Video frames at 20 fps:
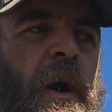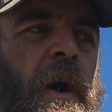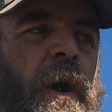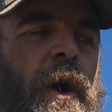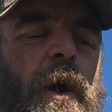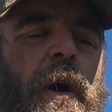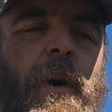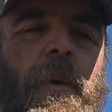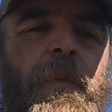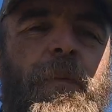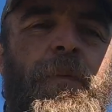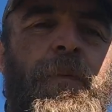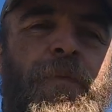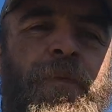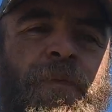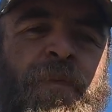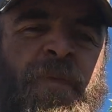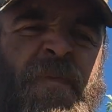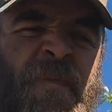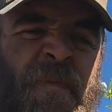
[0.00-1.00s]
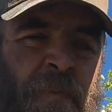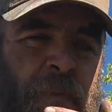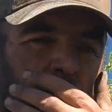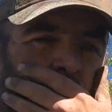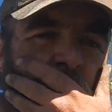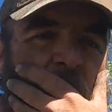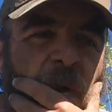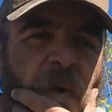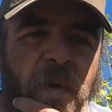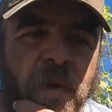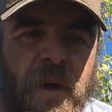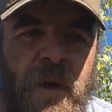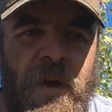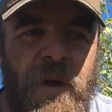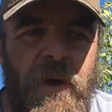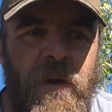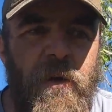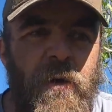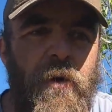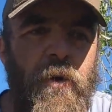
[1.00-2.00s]

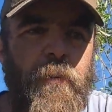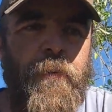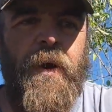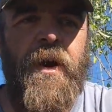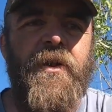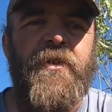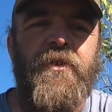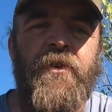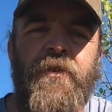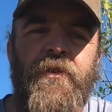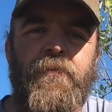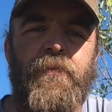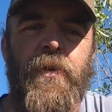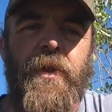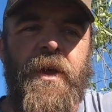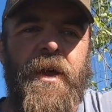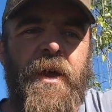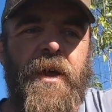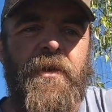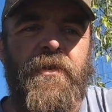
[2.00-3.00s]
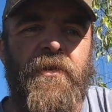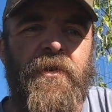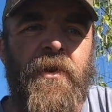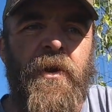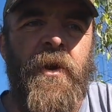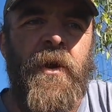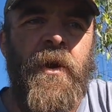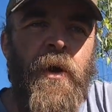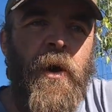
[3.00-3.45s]
the herbaceous plants.